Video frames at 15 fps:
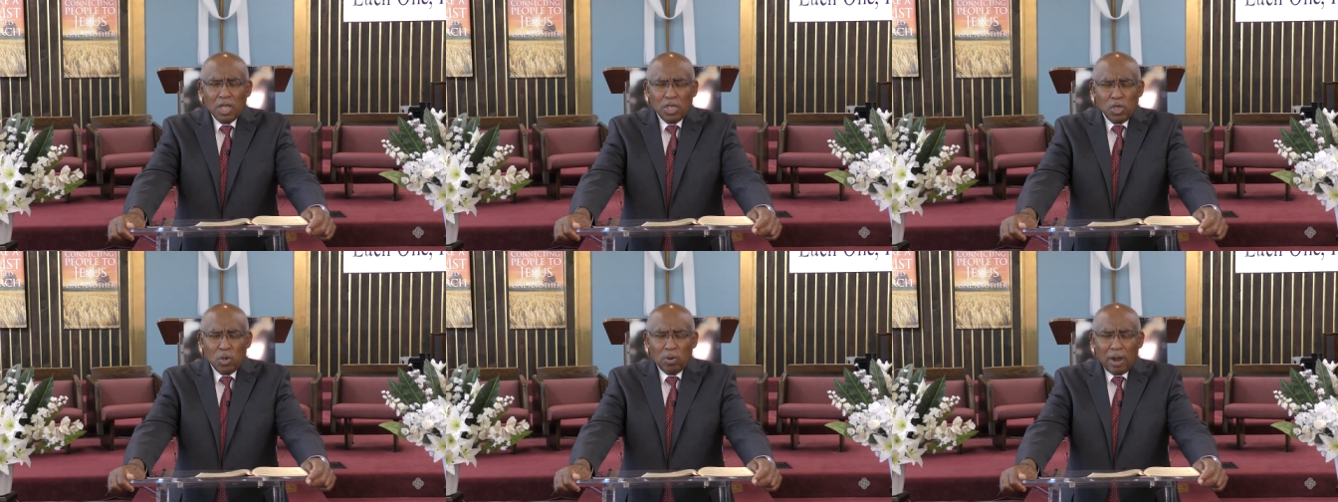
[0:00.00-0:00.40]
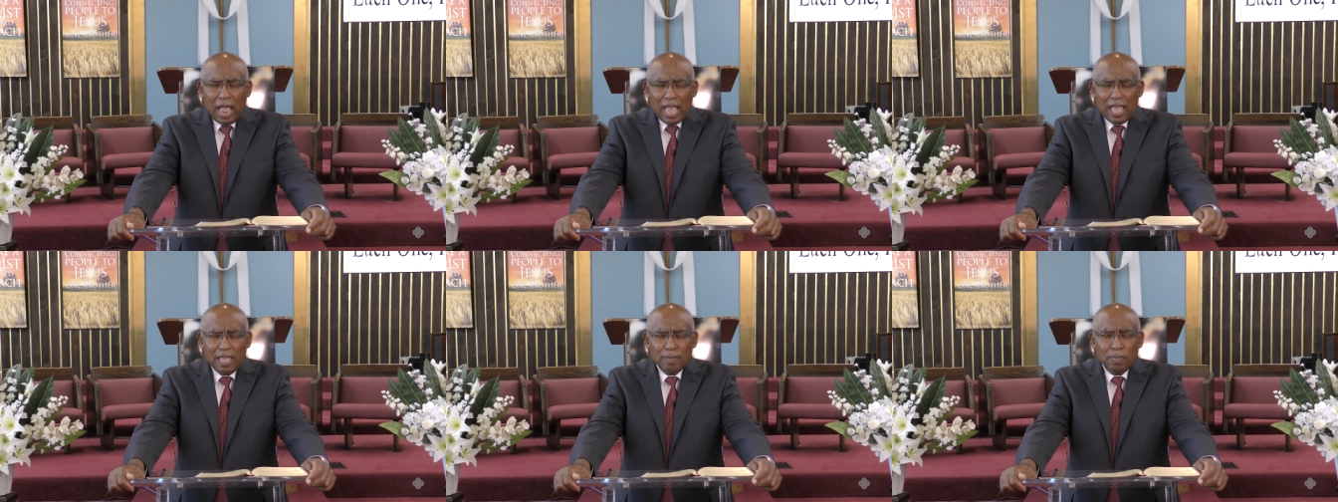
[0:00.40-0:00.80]
You're
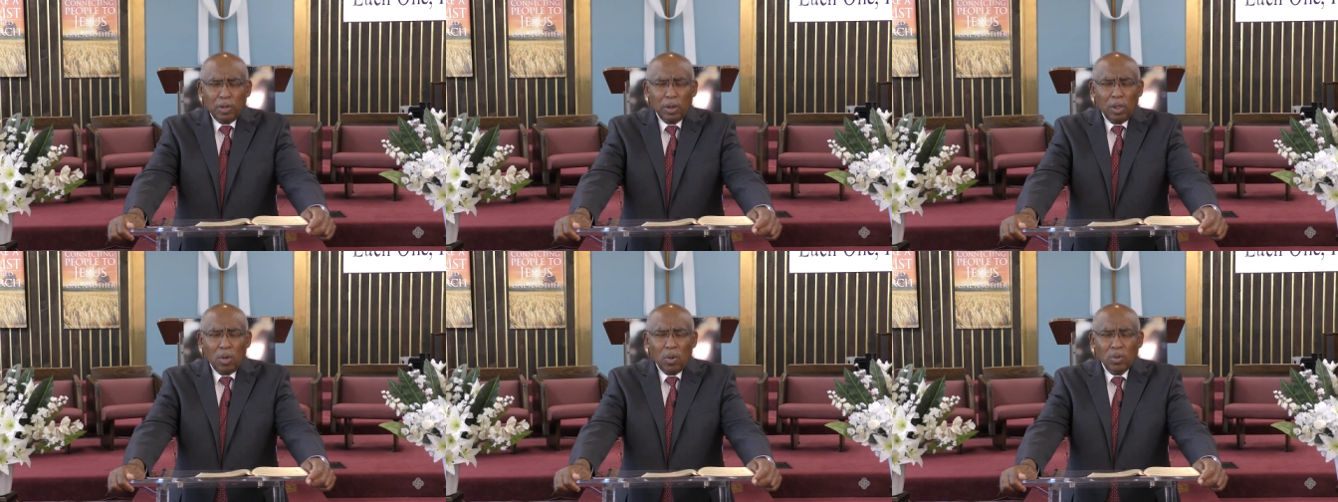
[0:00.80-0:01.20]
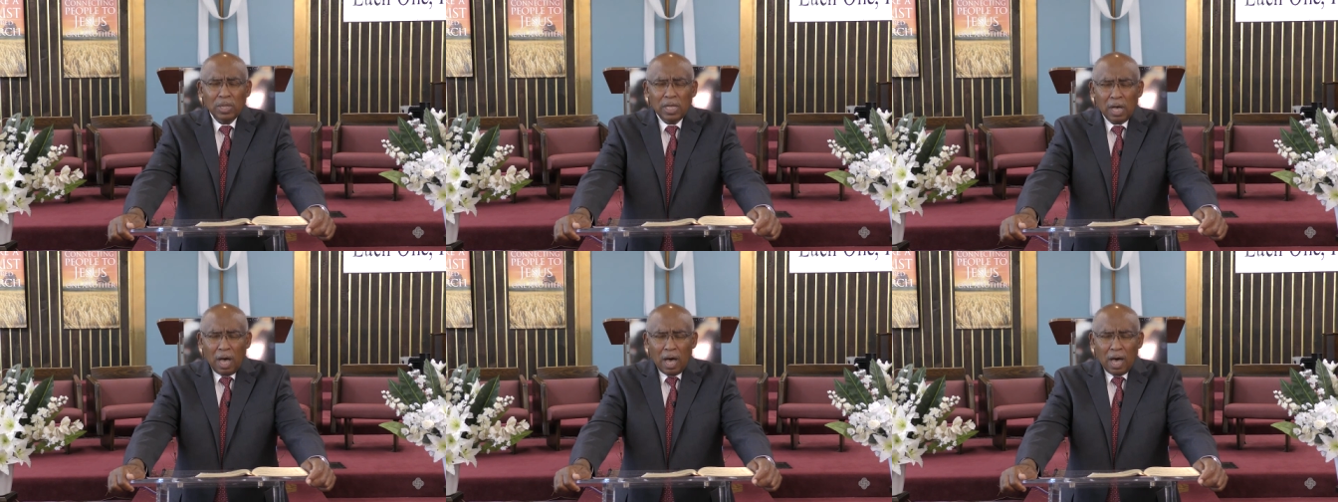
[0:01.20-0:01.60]
able, oh
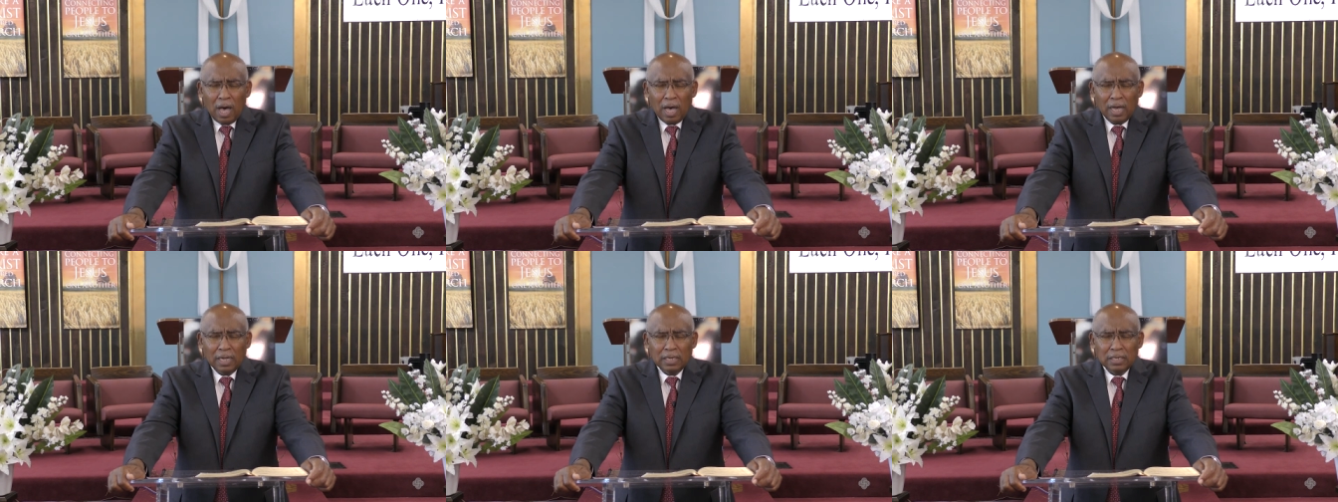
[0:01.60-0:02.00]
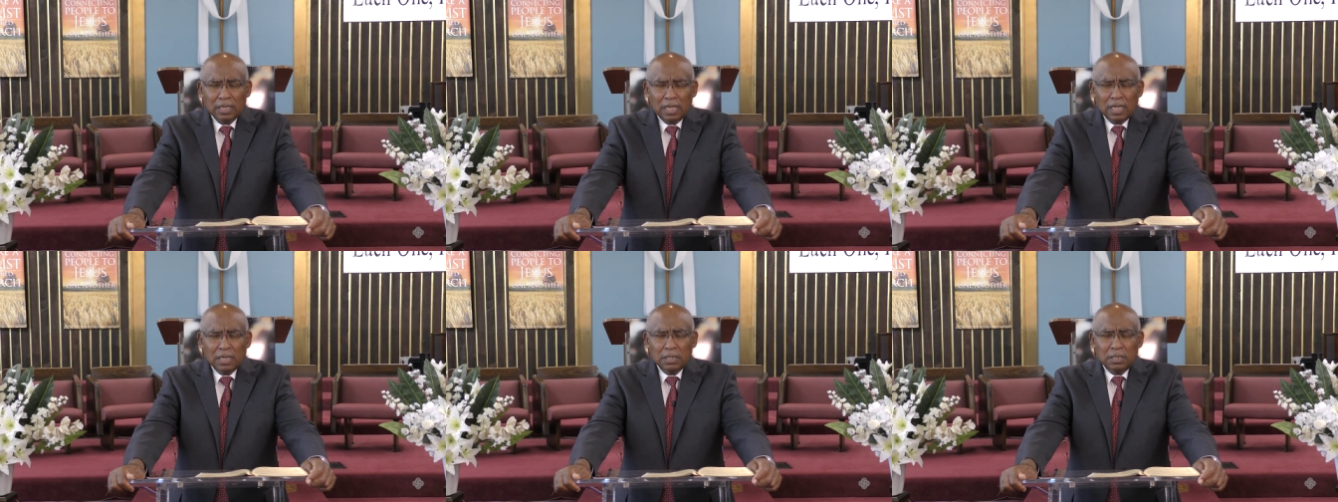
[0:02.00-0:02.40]
God,
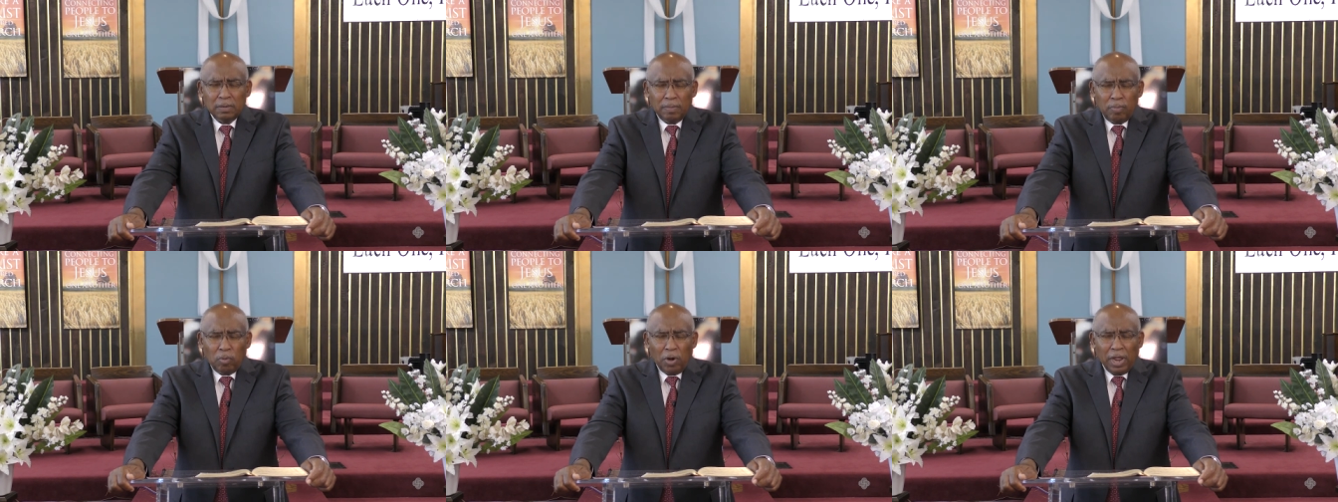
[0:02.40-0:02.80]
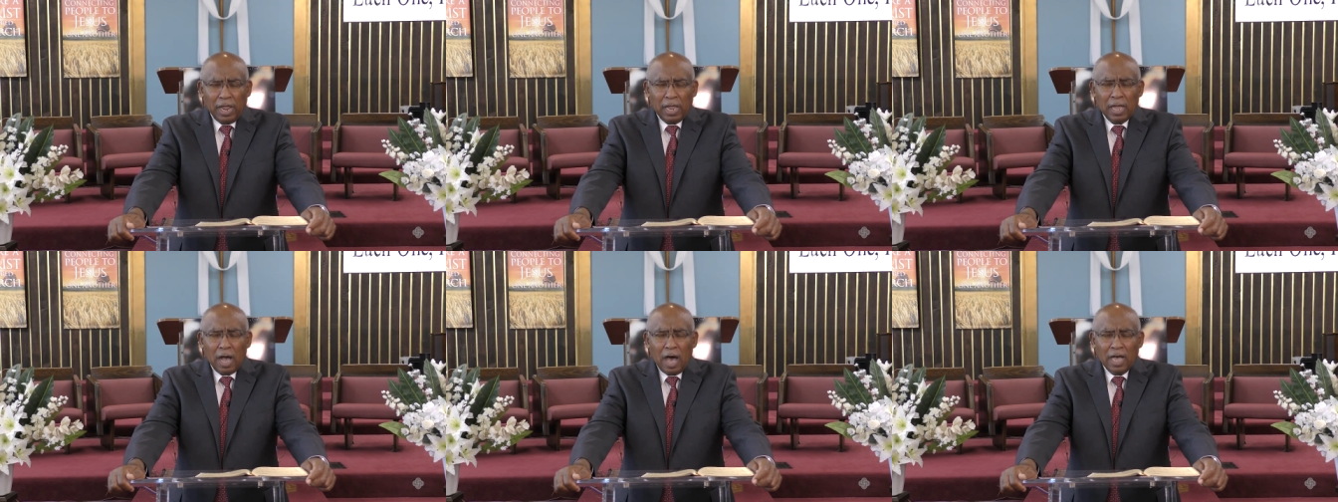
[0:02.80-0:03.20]
to
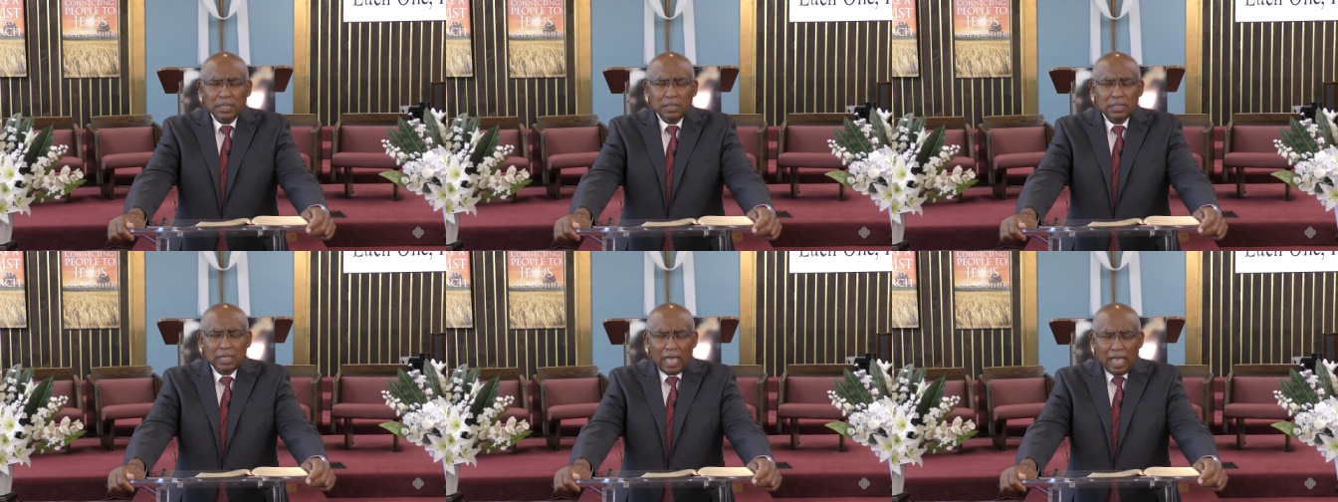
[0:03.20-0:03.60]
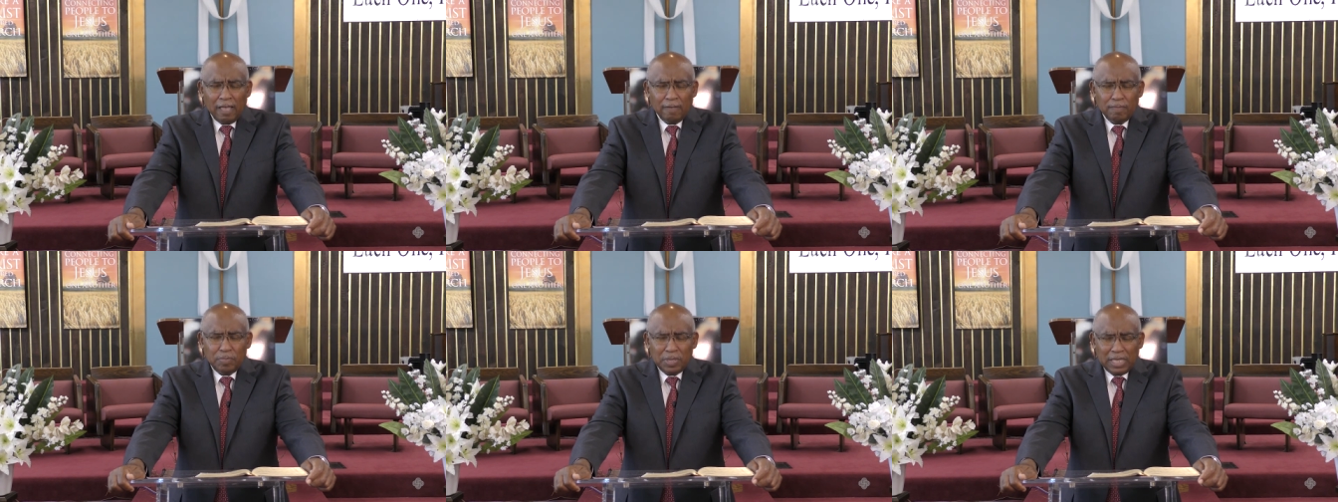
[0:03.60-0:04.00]
bring us
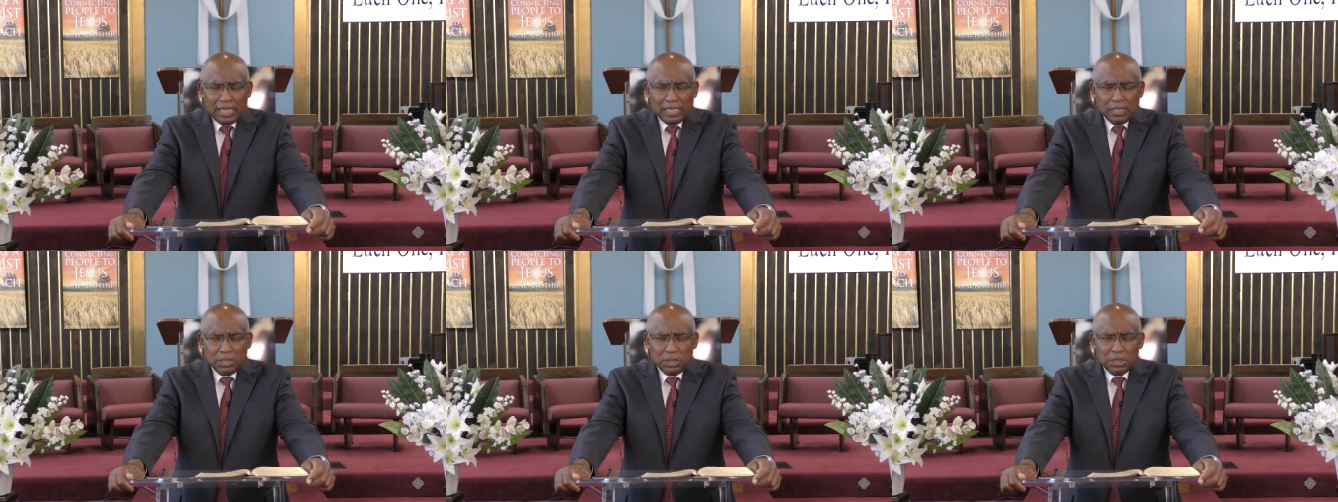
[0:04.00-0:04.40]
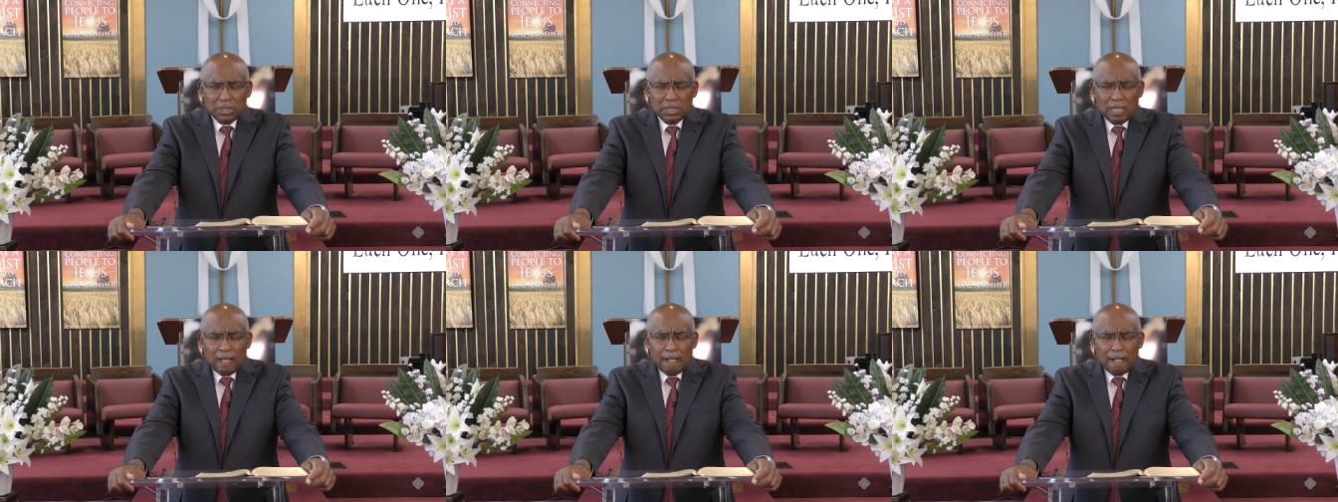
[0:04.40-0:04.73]
a peace